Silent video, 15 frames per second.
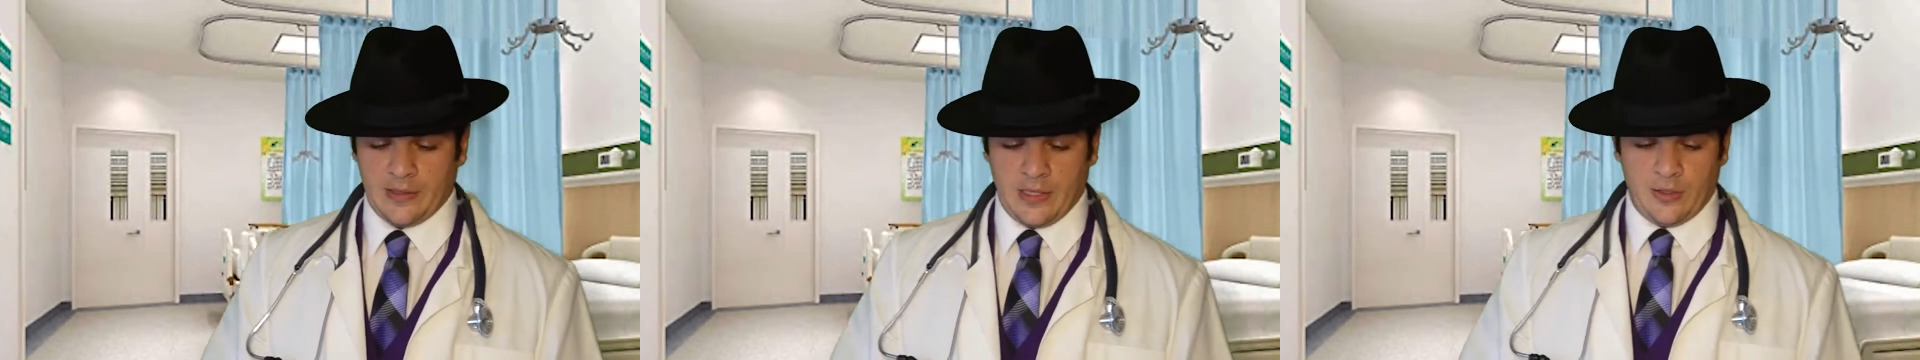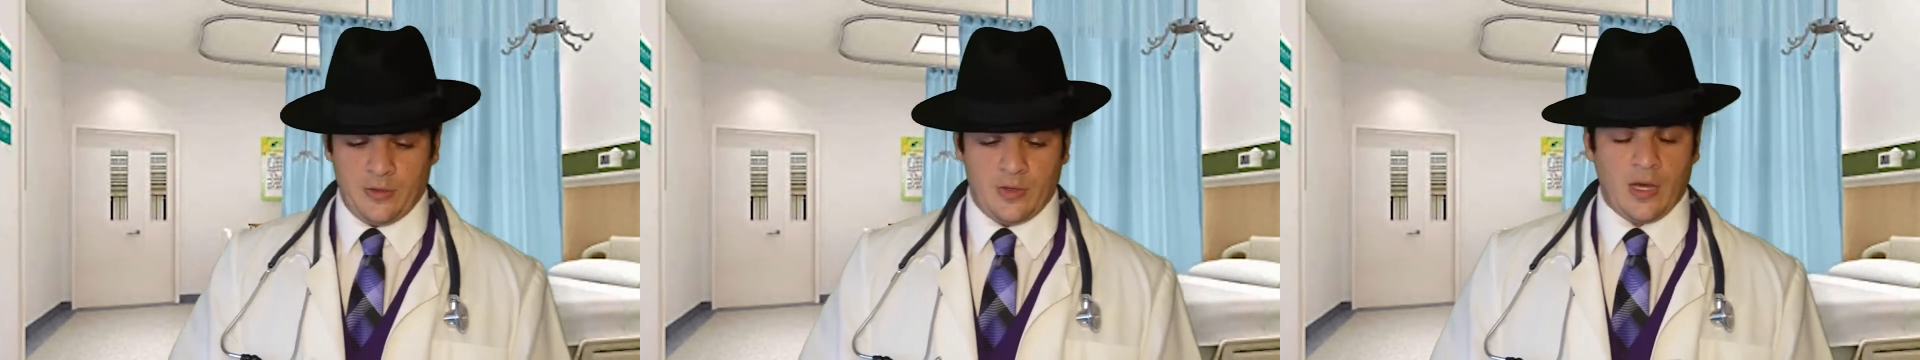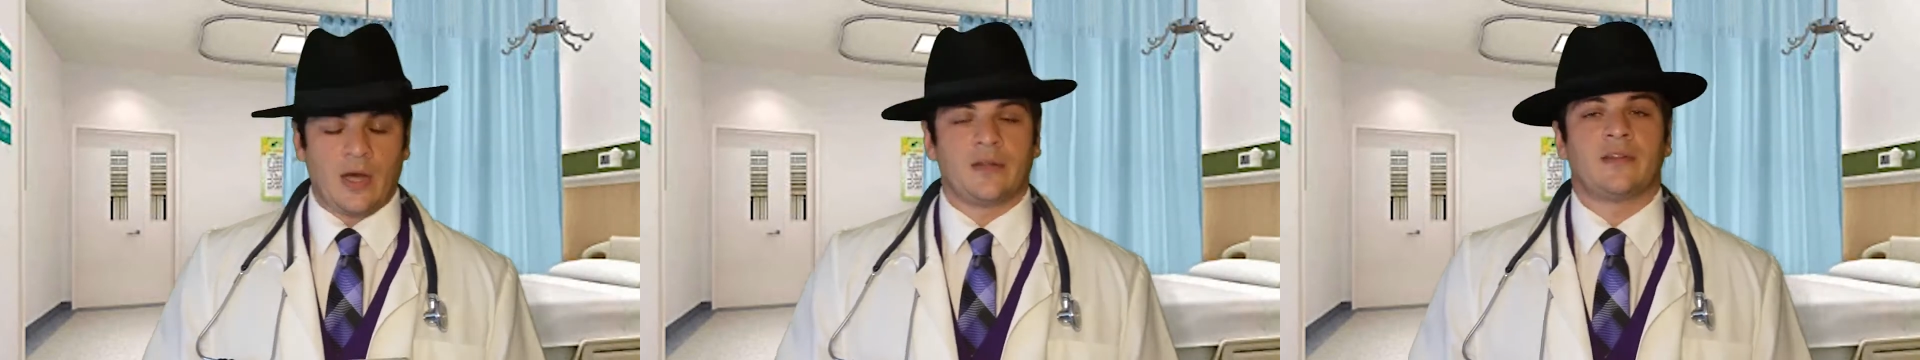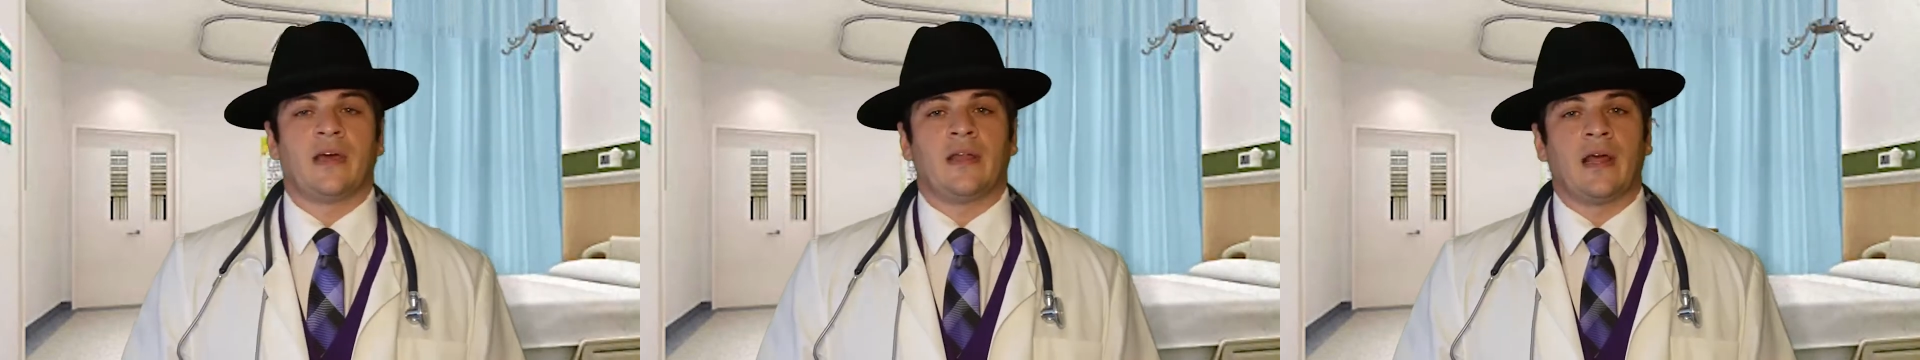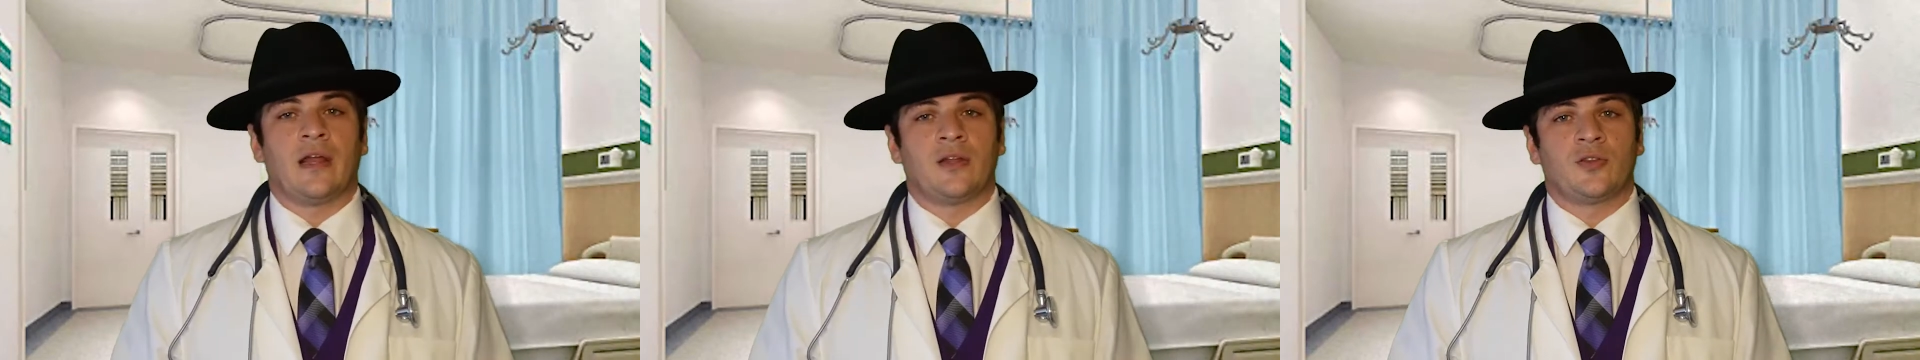I think you
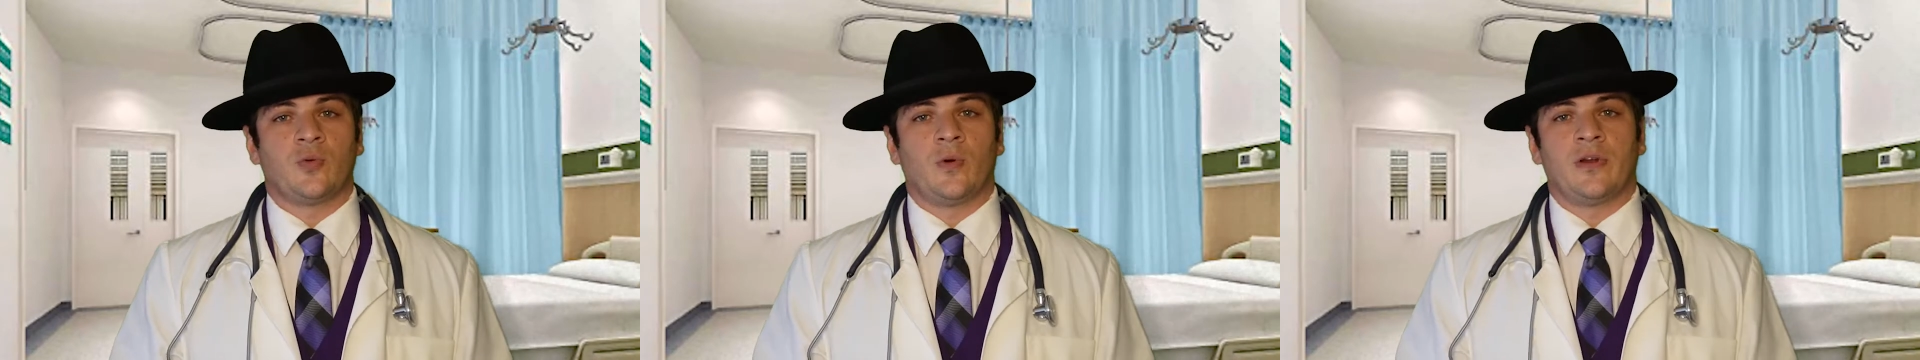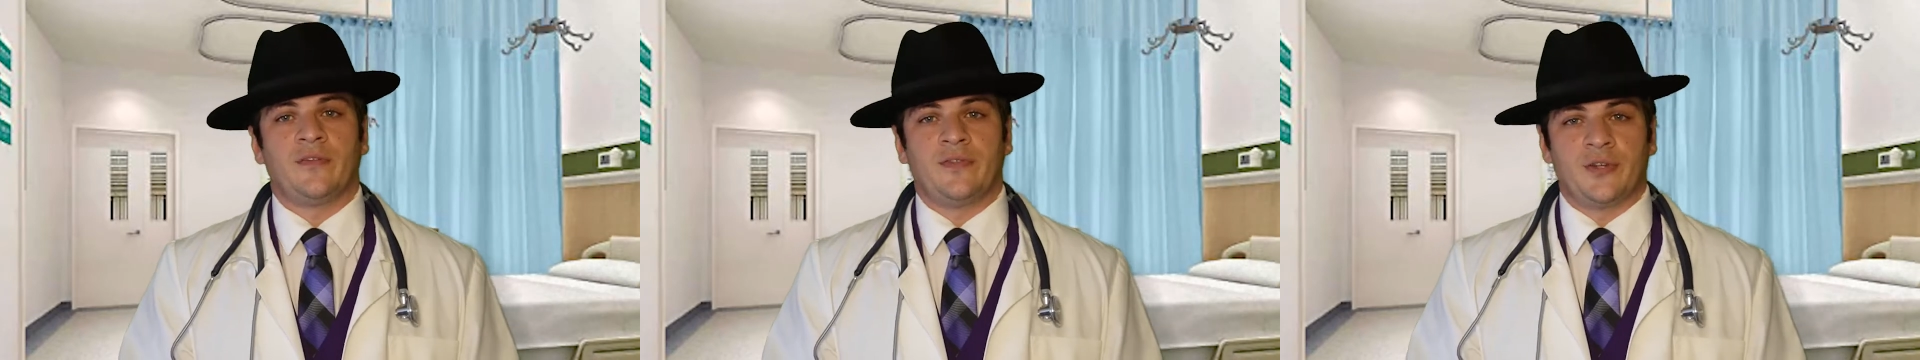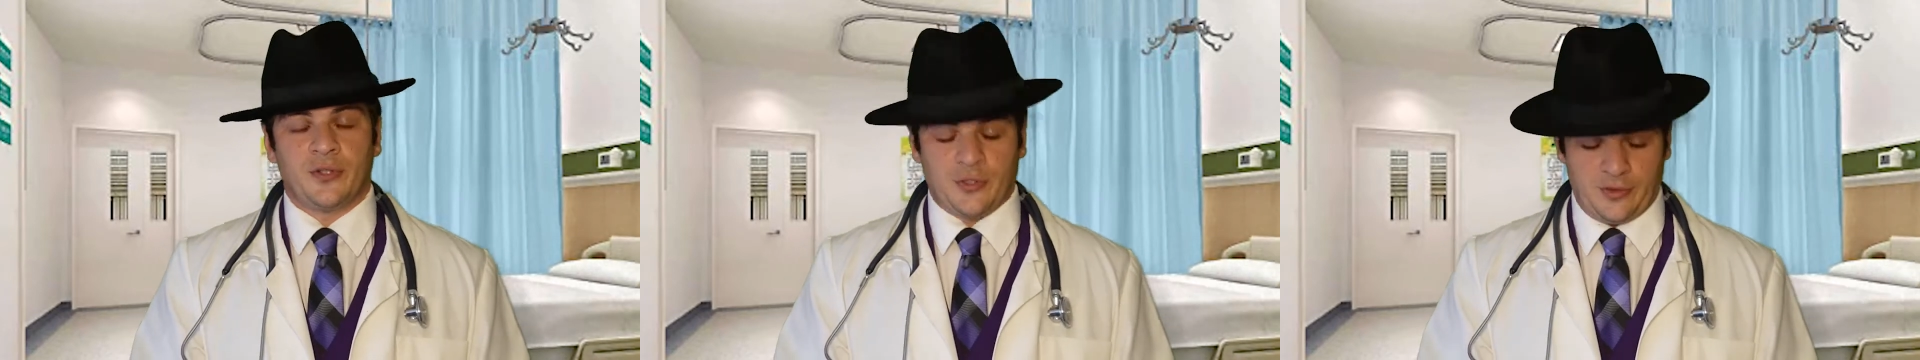got 10 out of 20